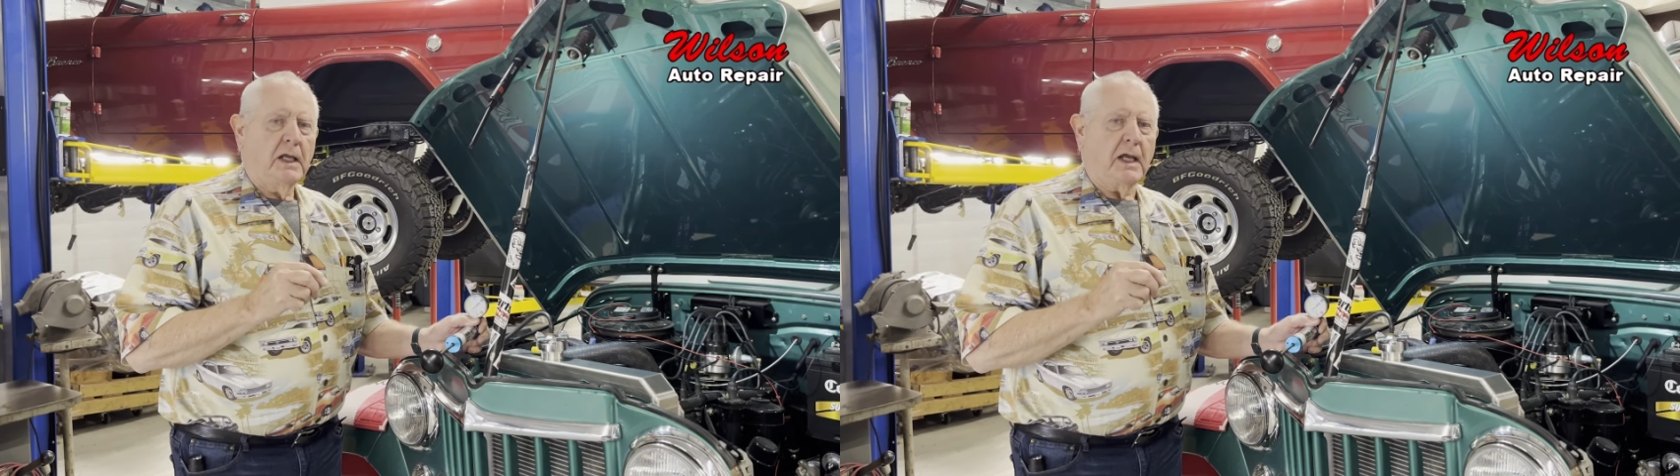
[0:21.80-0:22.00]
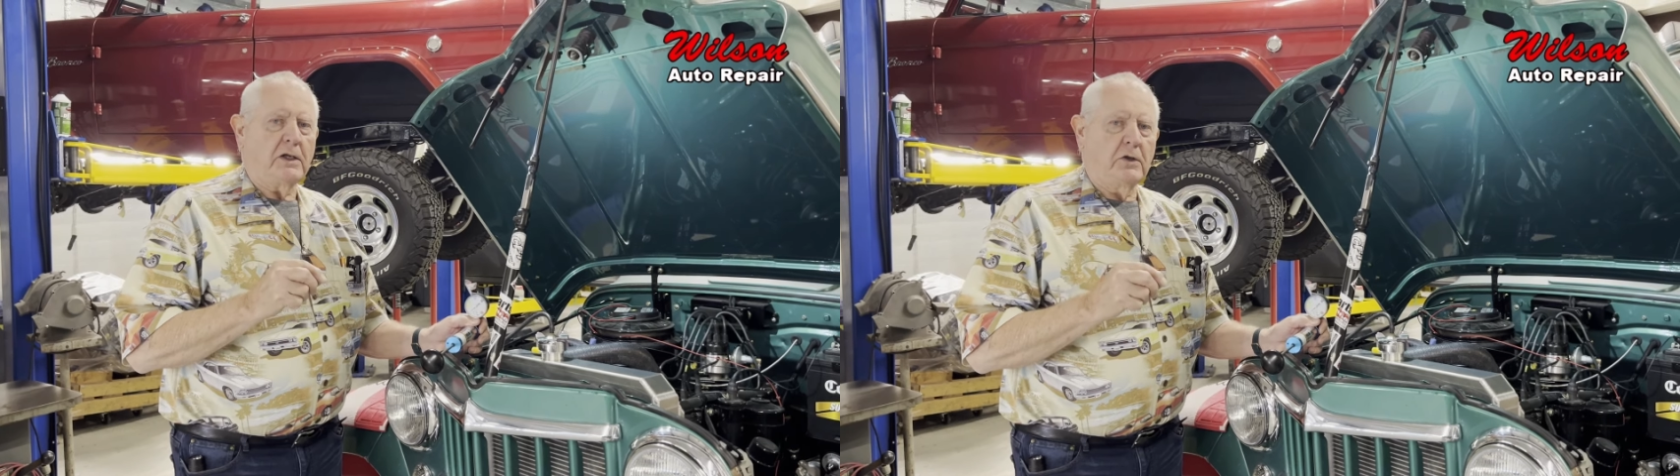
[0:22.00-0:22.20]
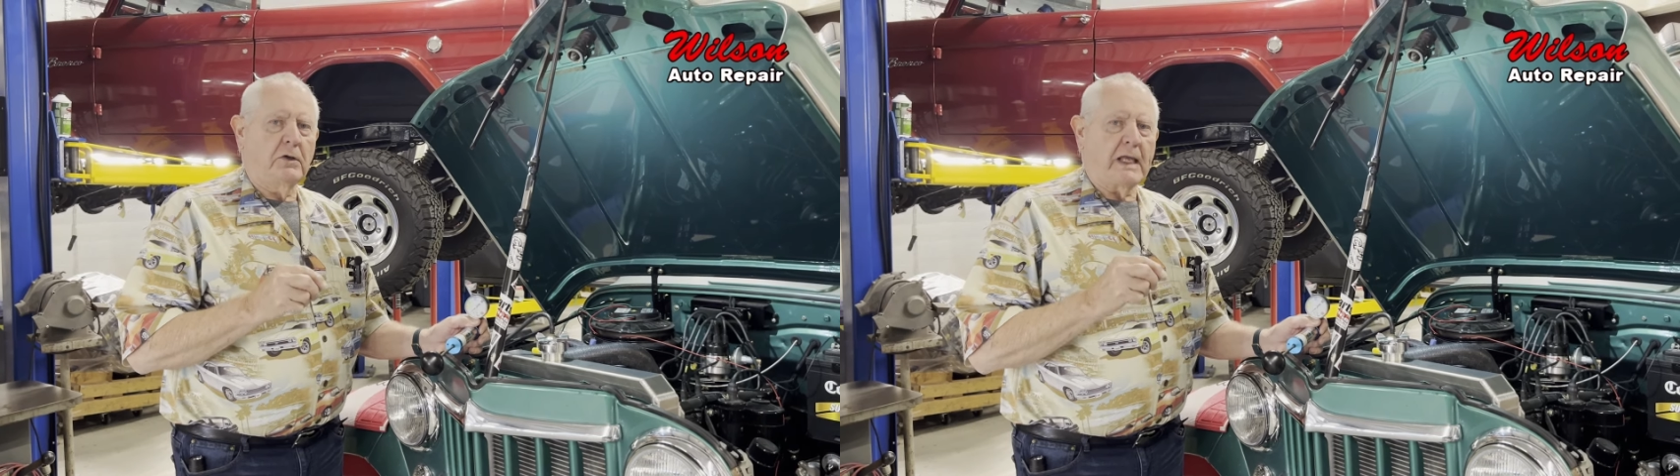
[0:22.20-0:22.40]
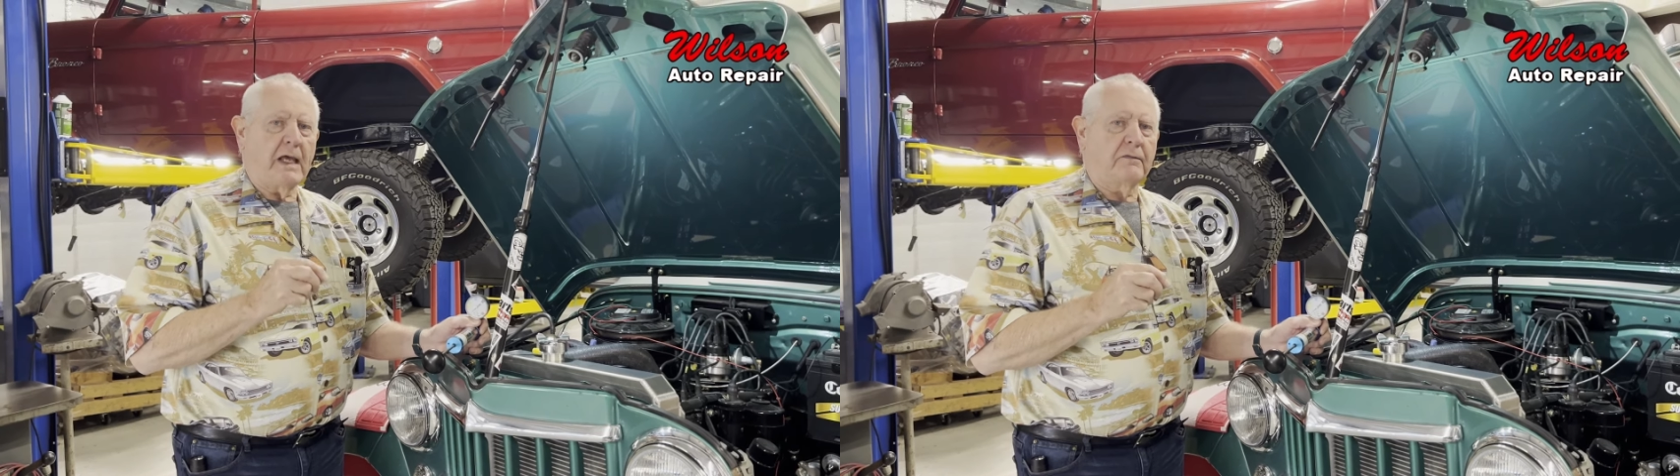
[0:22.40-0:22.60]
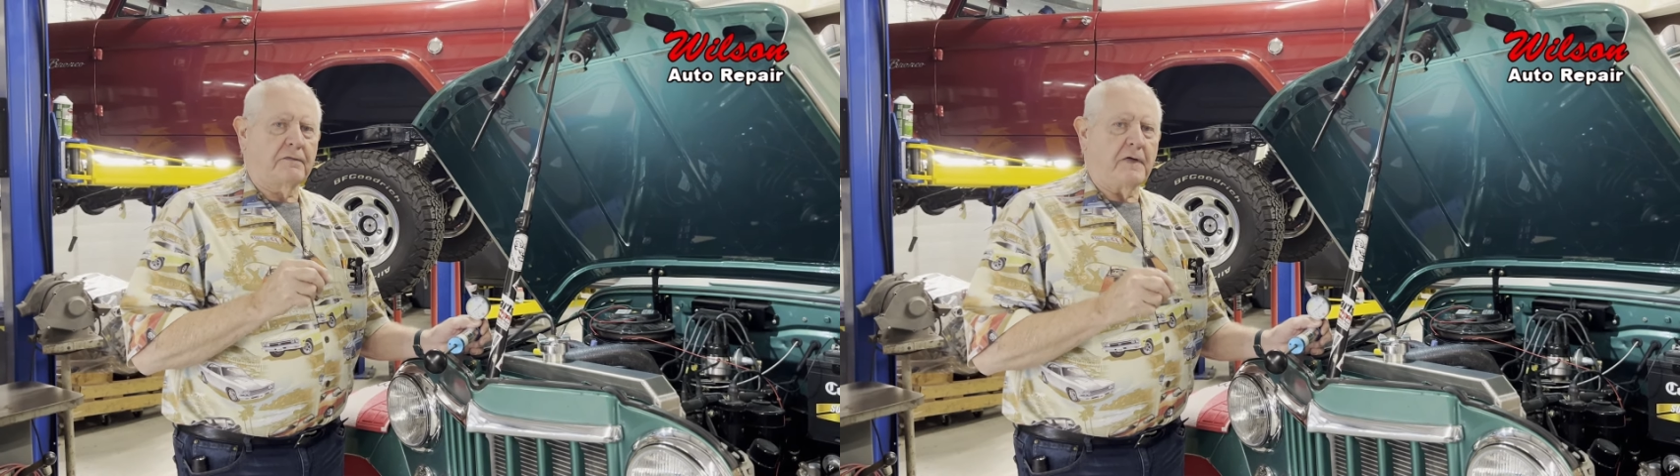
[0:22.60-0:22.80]
and you
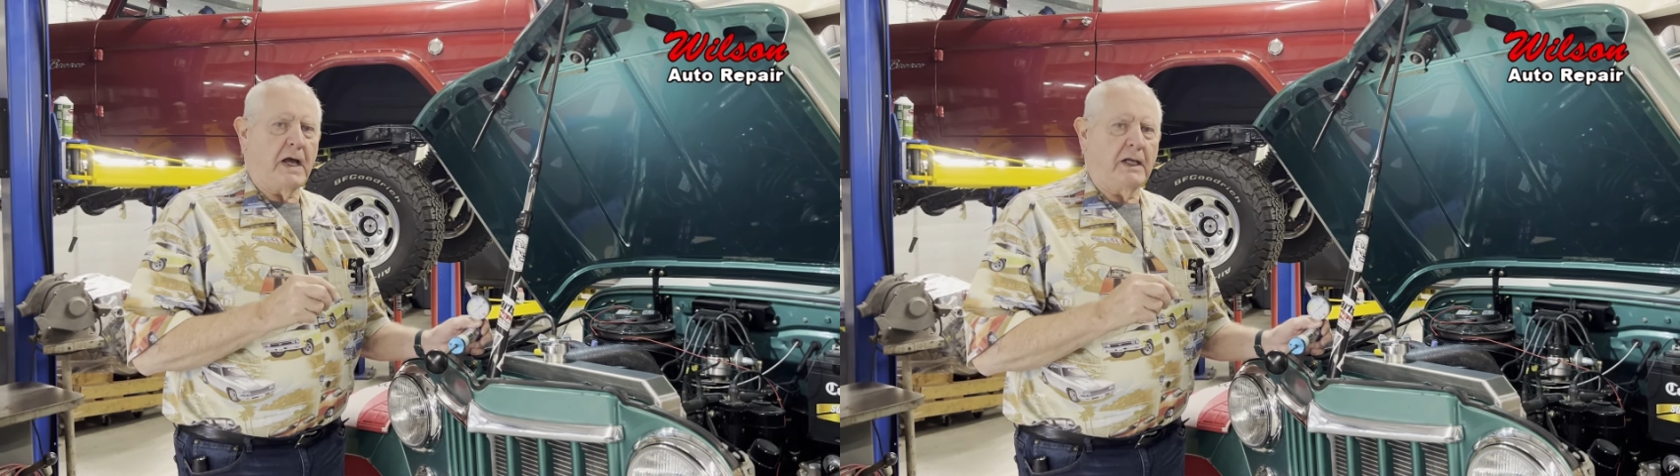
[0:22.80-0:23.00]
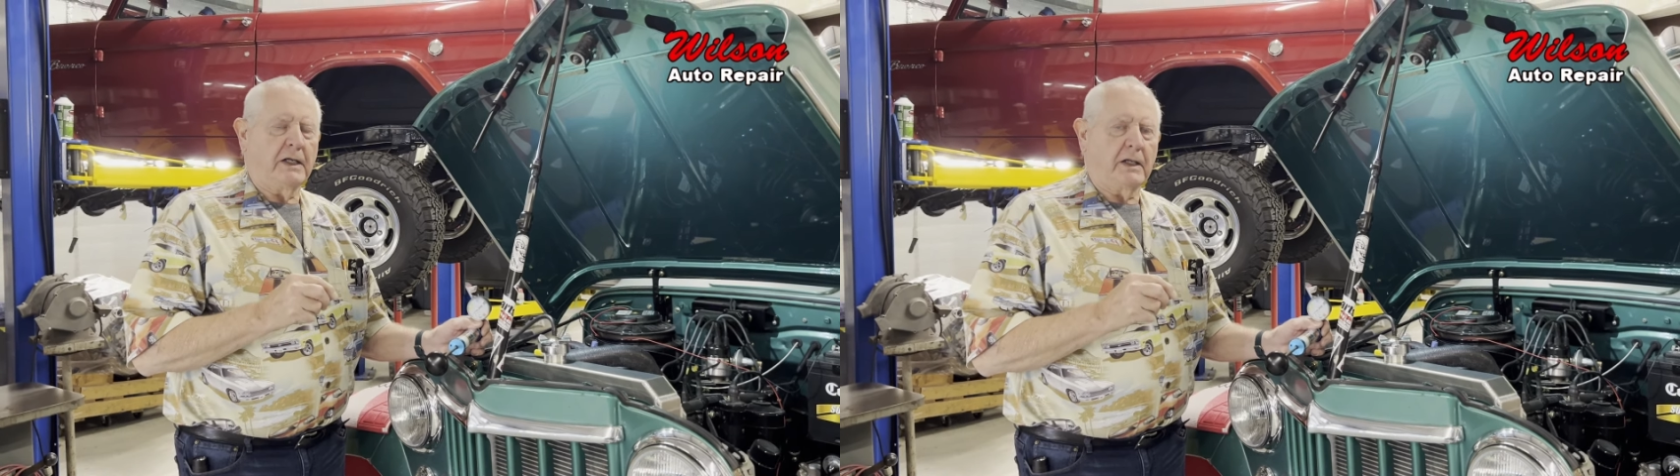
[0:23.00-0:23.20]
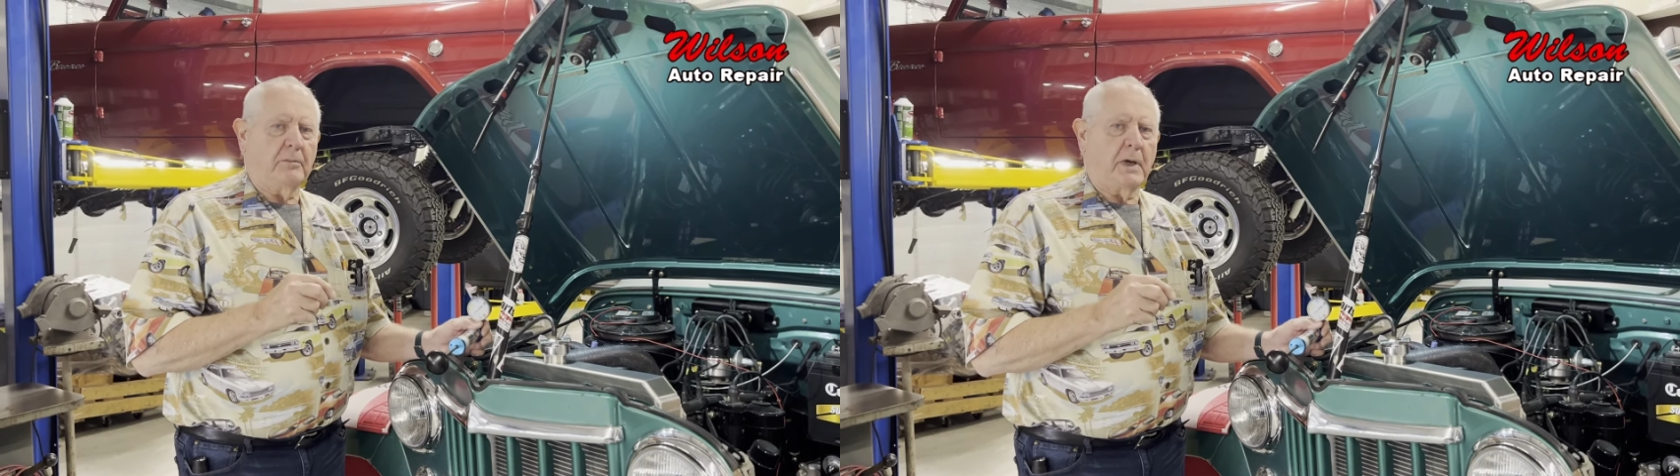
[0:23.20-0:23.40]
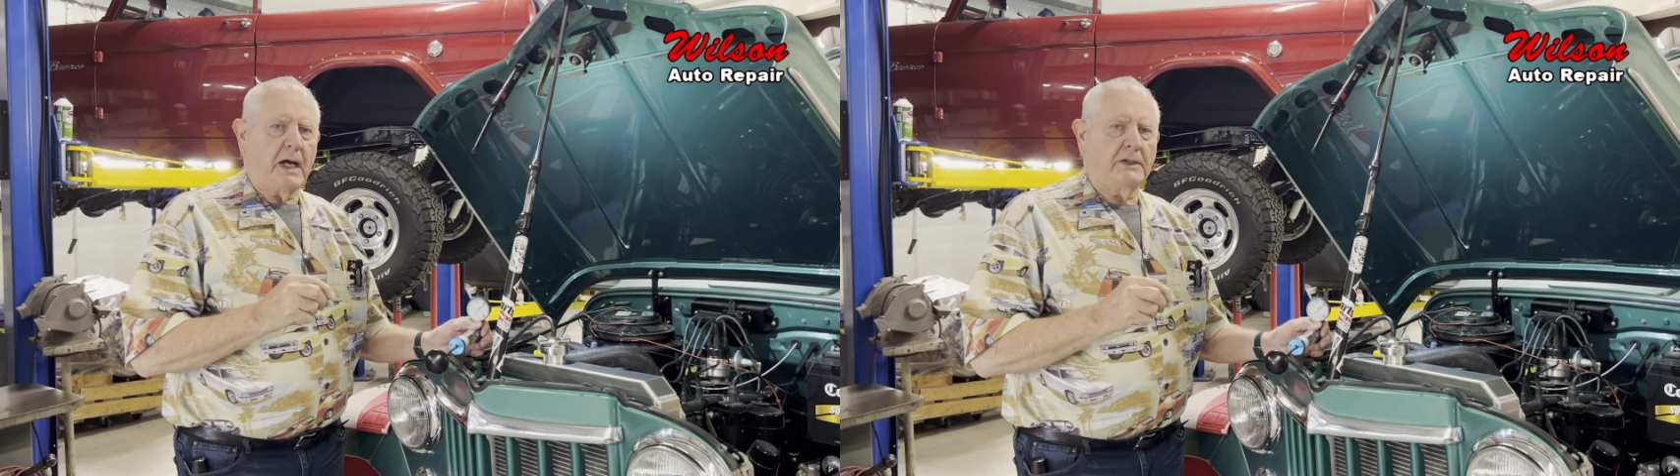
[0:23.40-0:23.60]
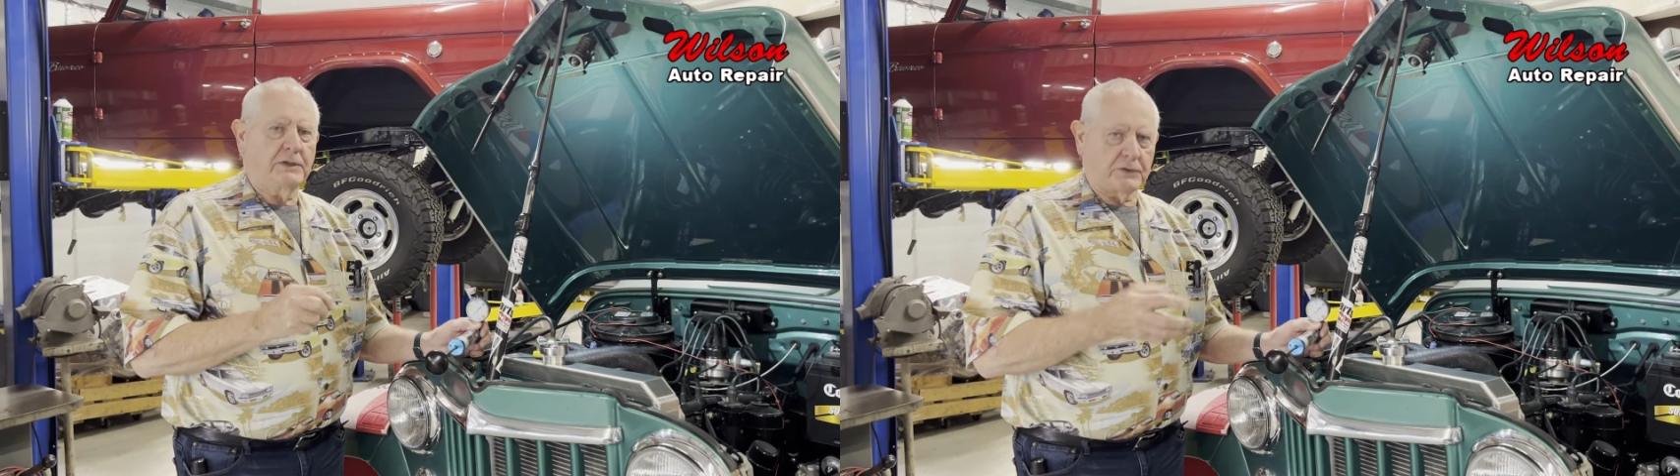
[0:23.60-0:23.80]
can't find it
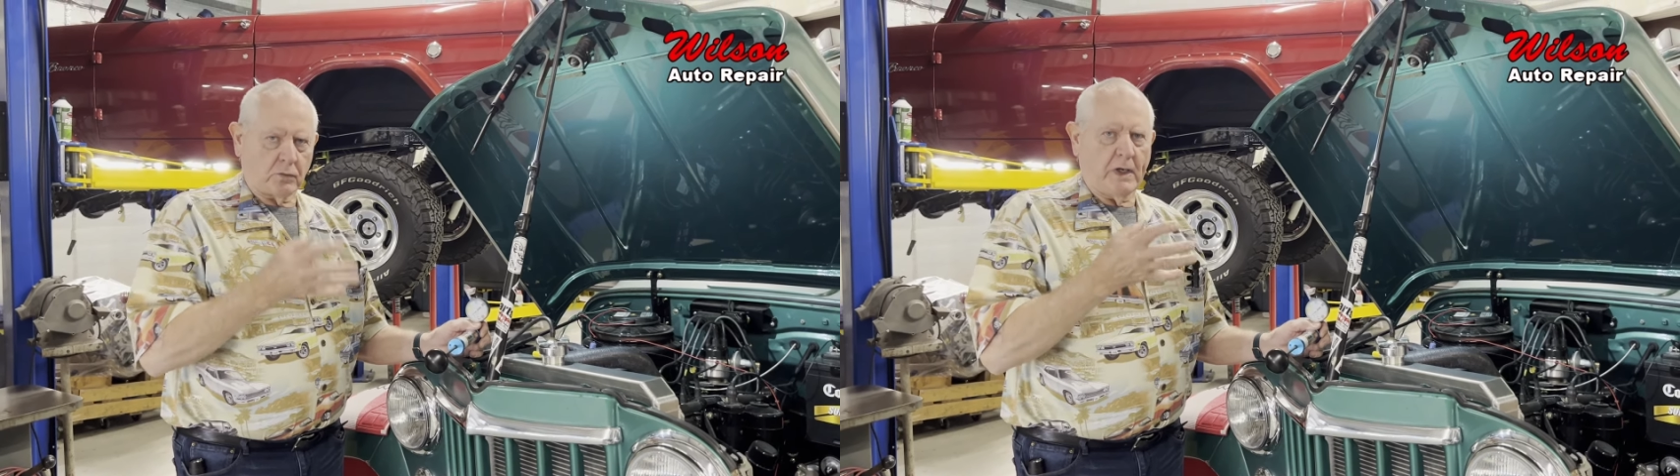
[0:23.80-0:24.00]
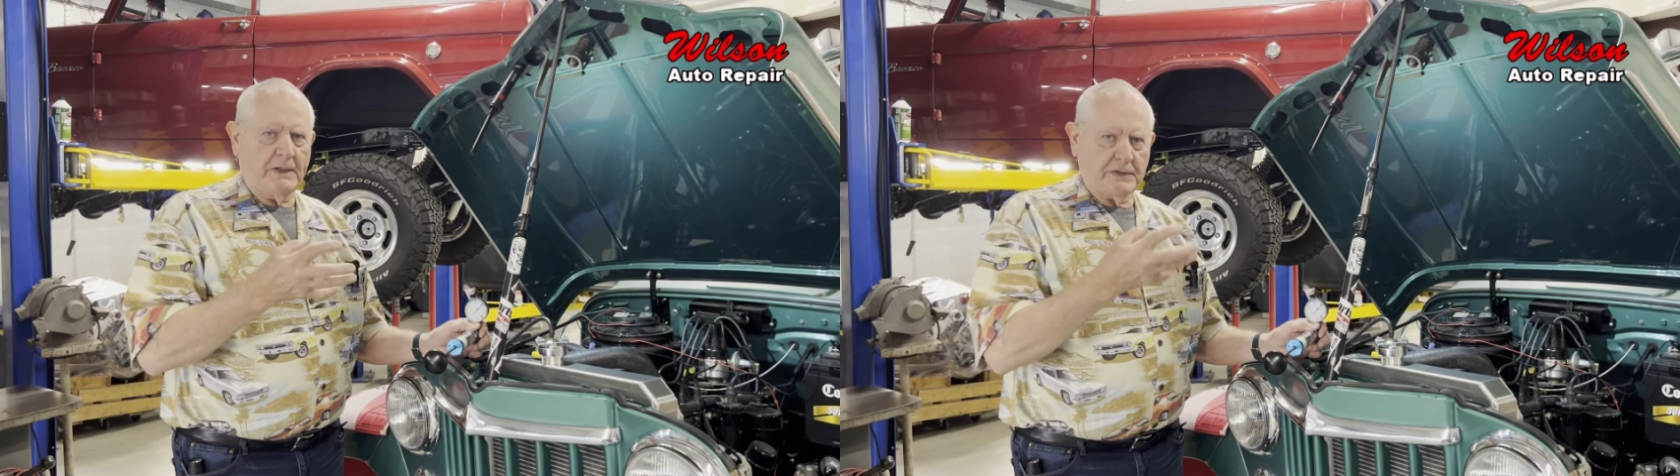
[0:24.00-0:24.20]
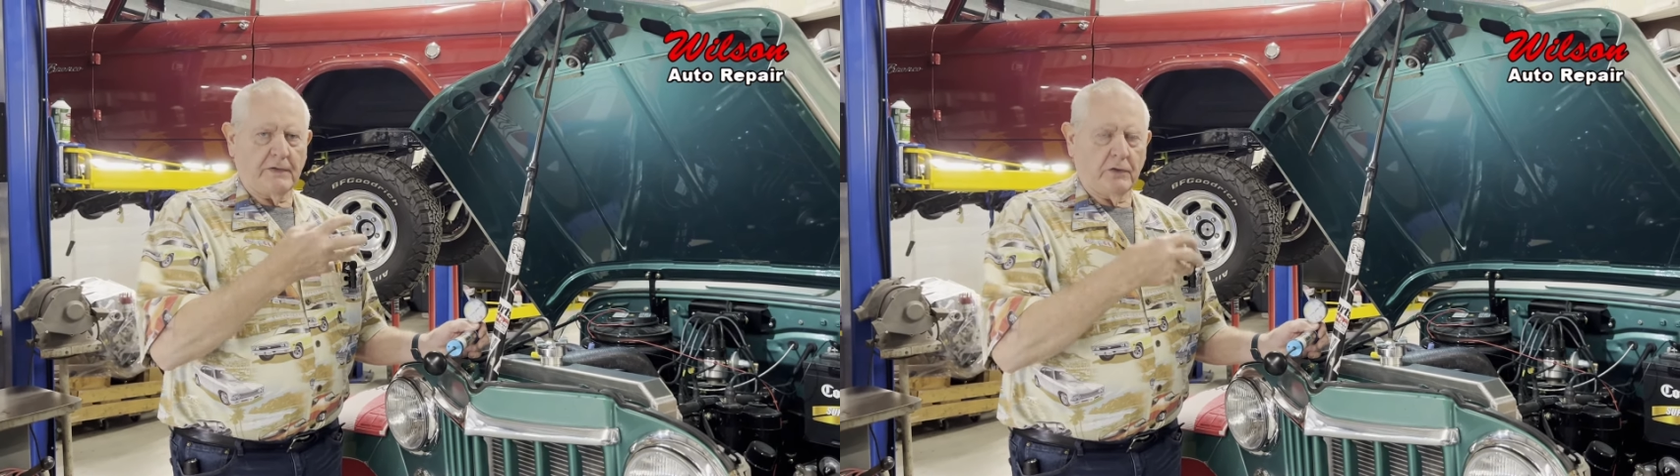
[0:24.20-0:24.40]
by just raising